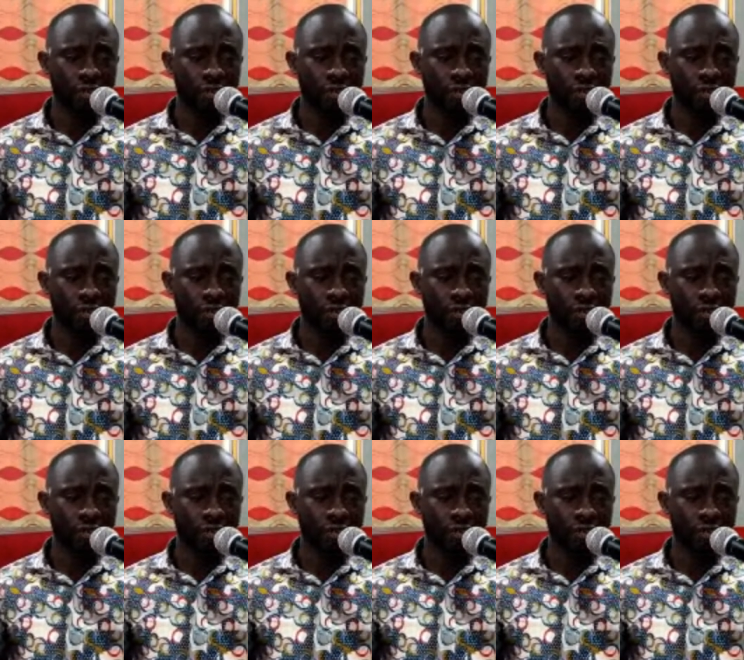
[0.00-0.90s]
Give us a
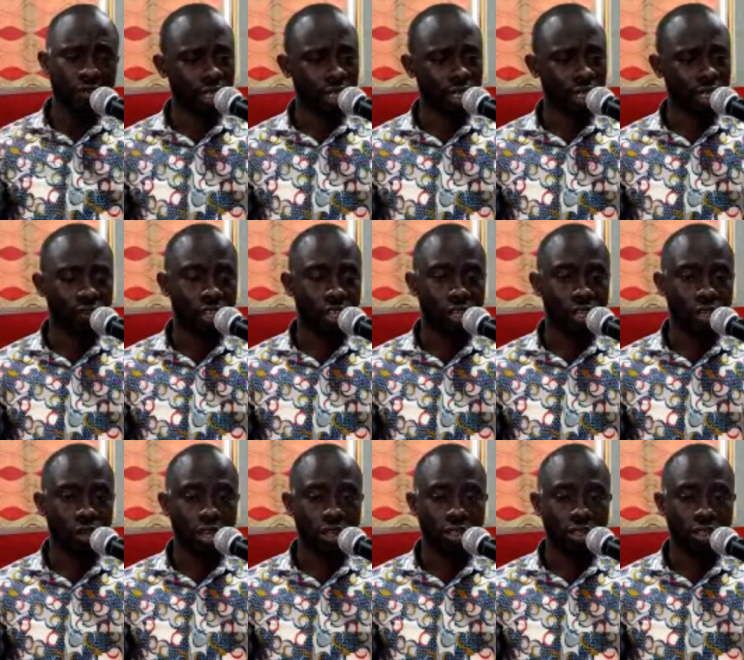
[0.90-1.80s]
thumbs up on the
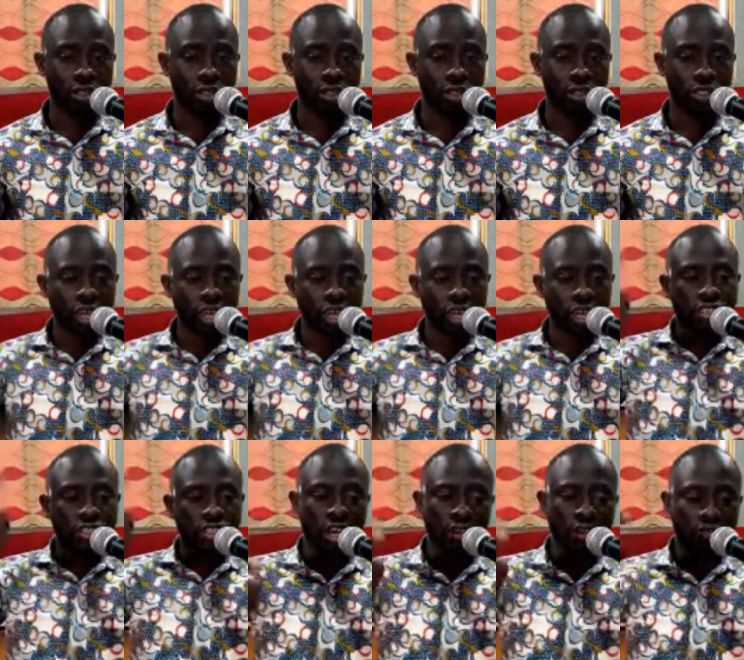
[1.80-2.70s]
video when you join.
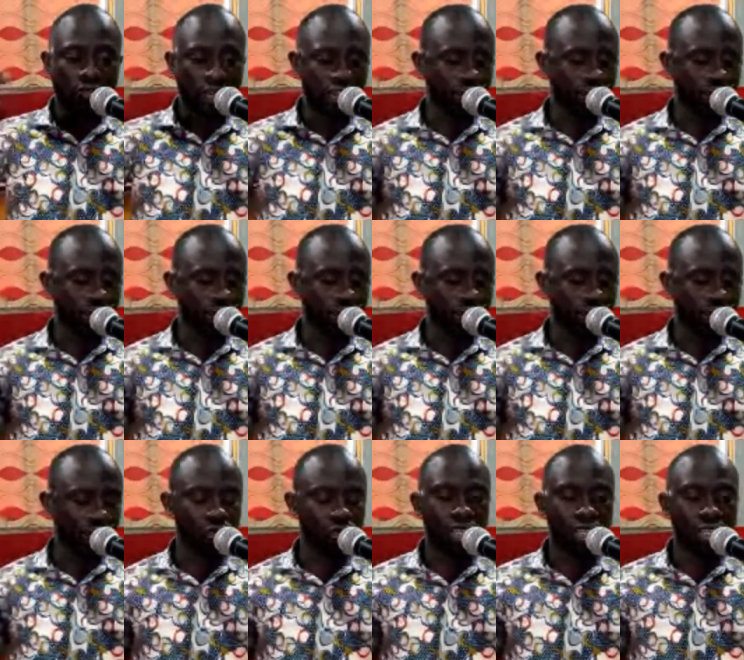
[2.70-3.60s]
Share the video.
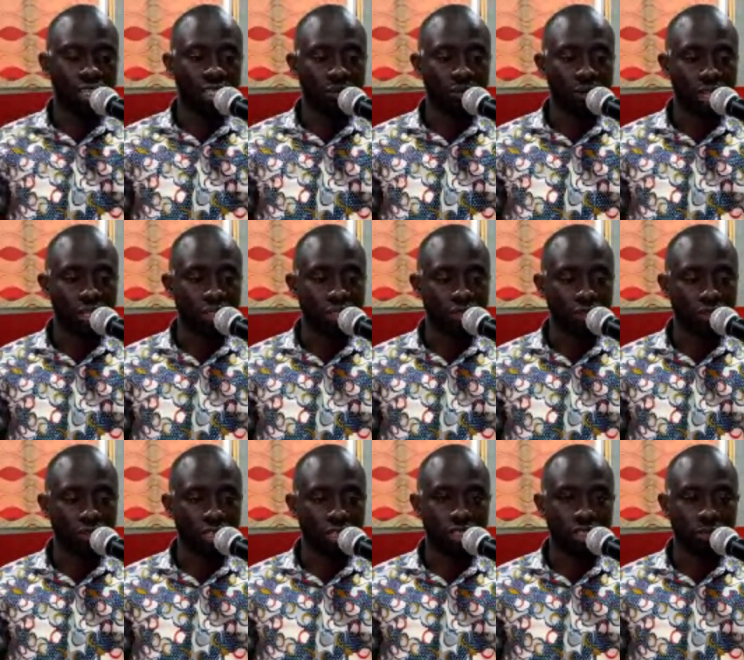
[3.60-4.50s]
Let us reach as
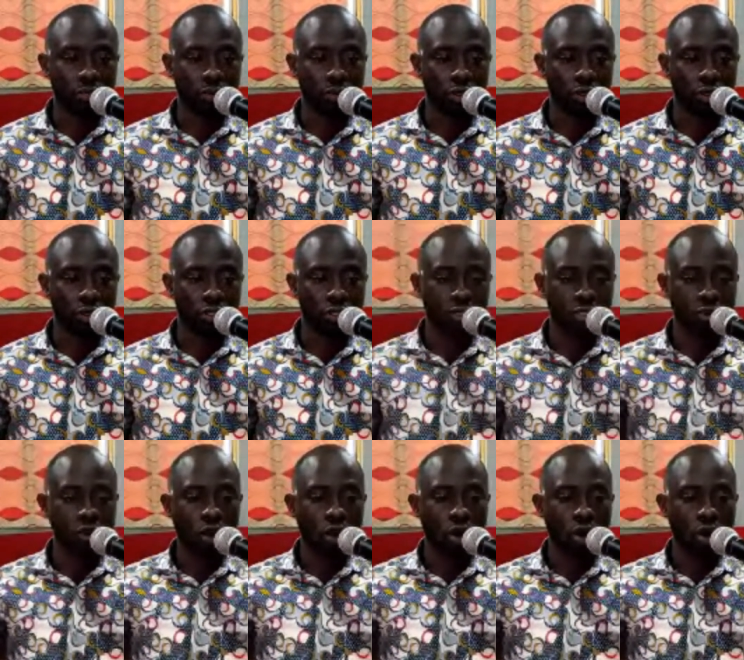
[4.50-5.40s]
many students as
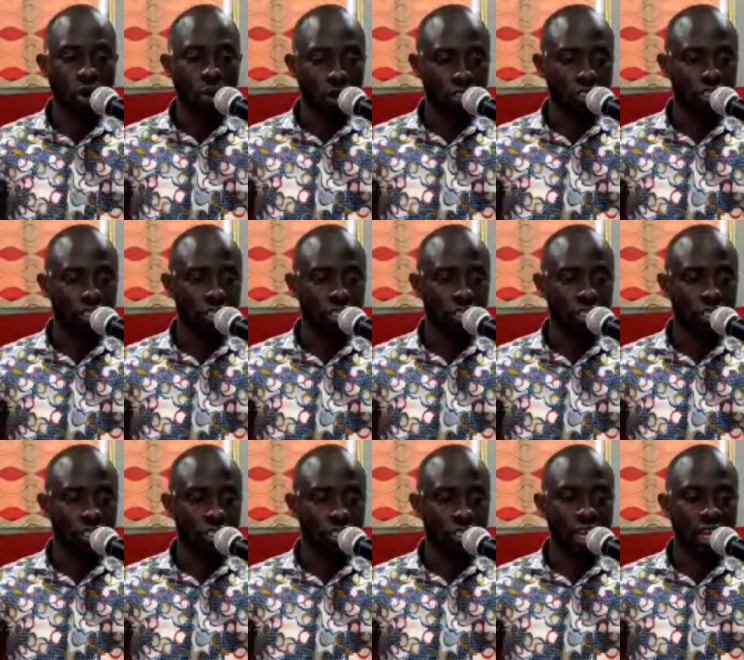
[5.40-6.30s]
possible
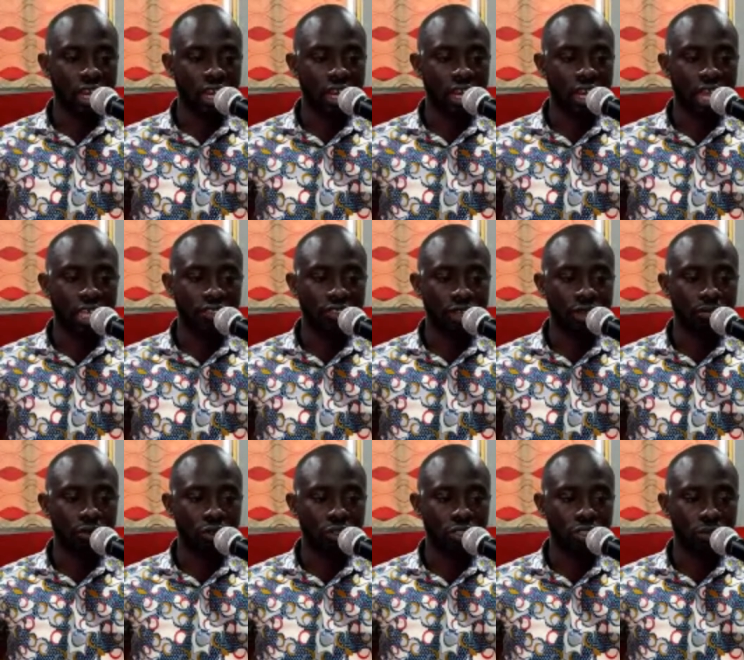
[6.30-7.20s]
watching the live
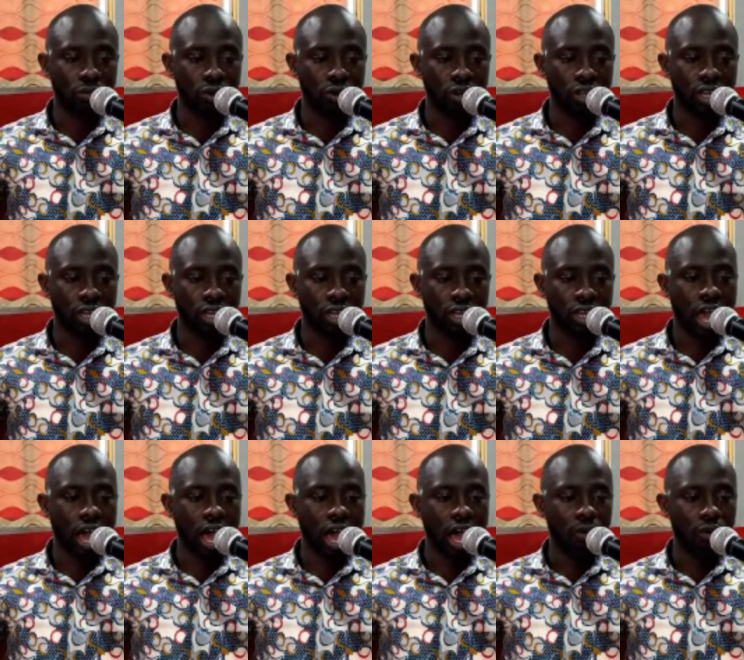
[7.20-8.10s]
stream. Most
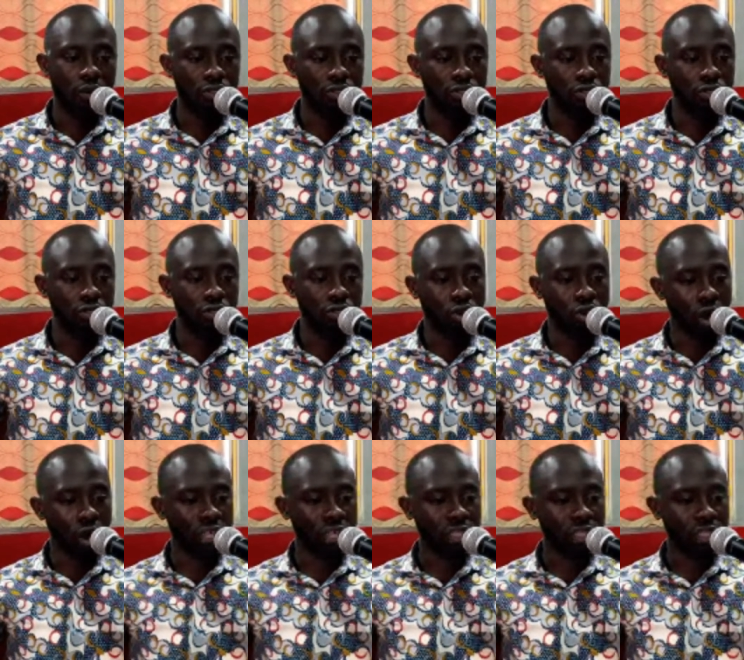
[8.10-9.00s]
importantly, I want you to
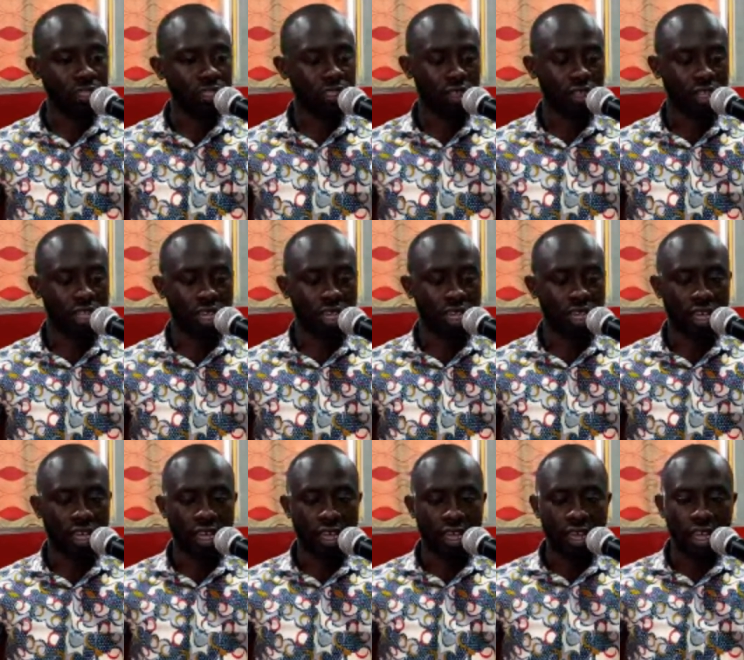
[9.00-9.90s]
comment on
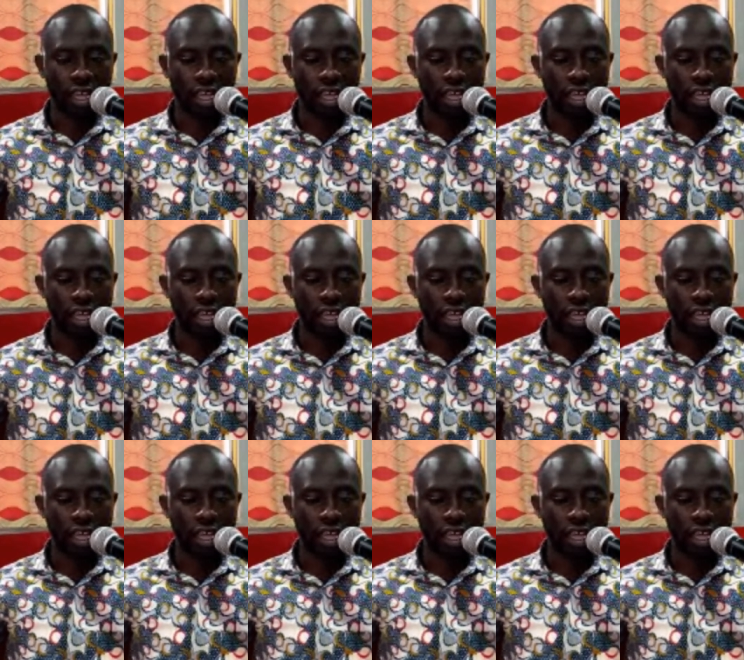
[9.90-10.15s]
the